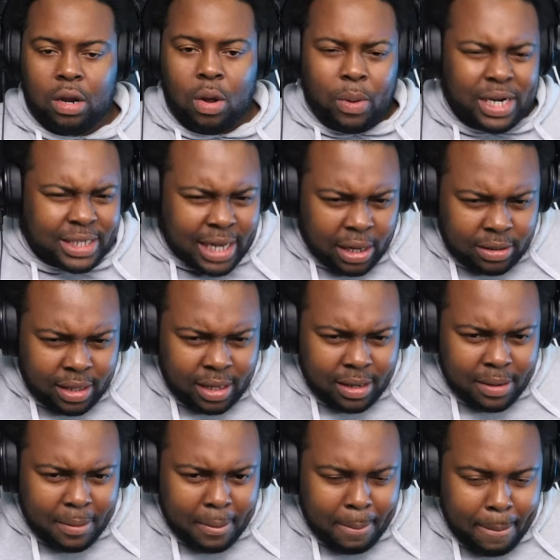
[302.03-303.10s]
When he's healthy?
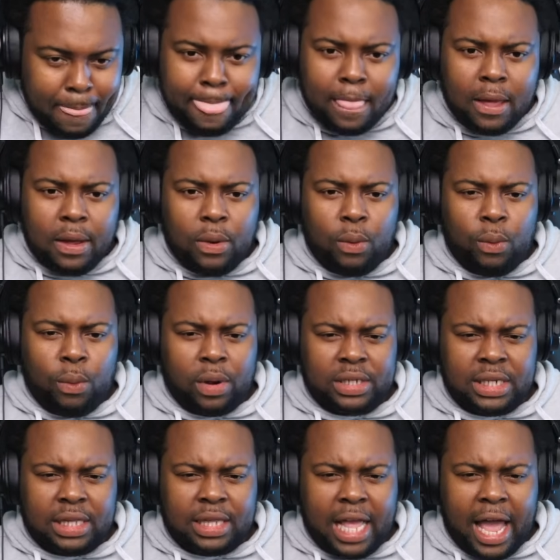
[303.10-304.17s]

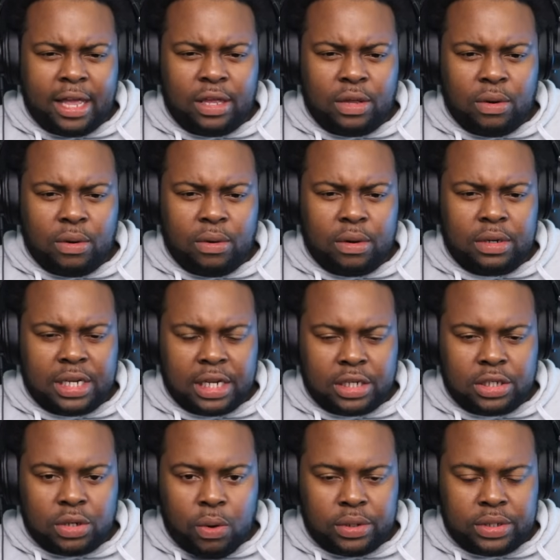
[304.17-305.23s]
Wasn't that your
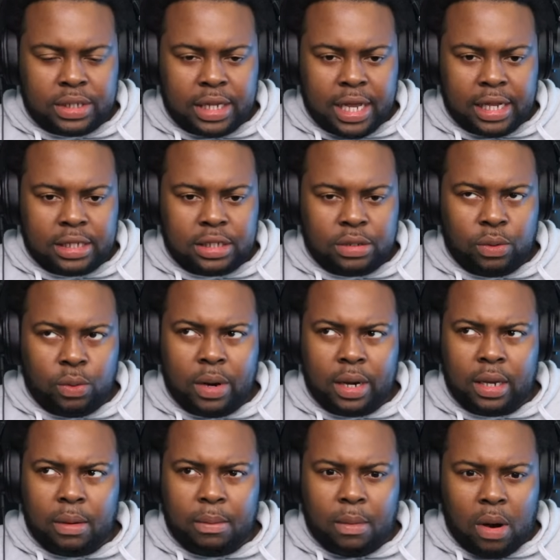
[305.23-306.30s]
discourse against when
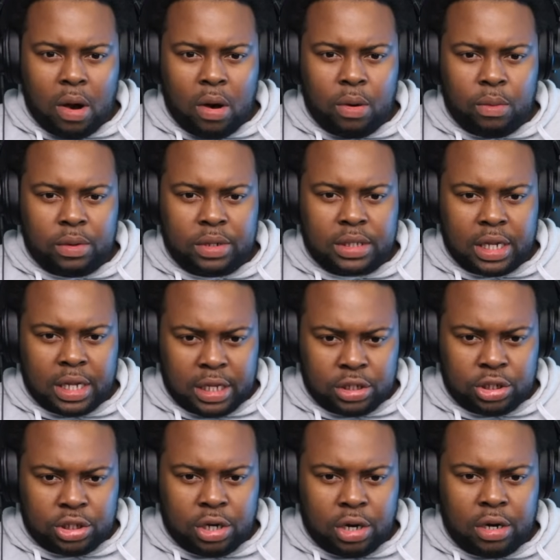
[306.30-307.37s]
Lamar was
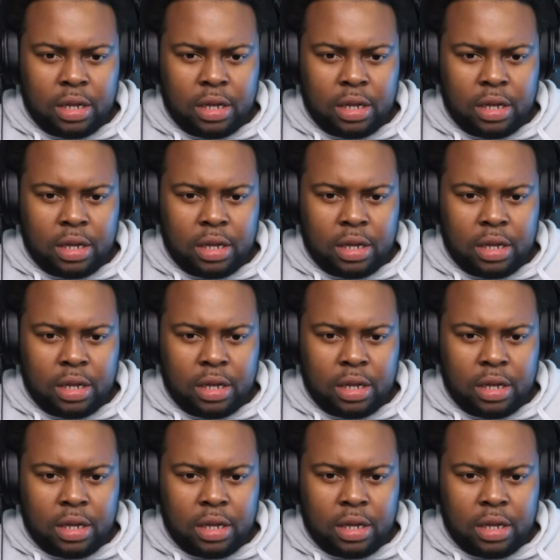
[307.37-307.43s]
injured?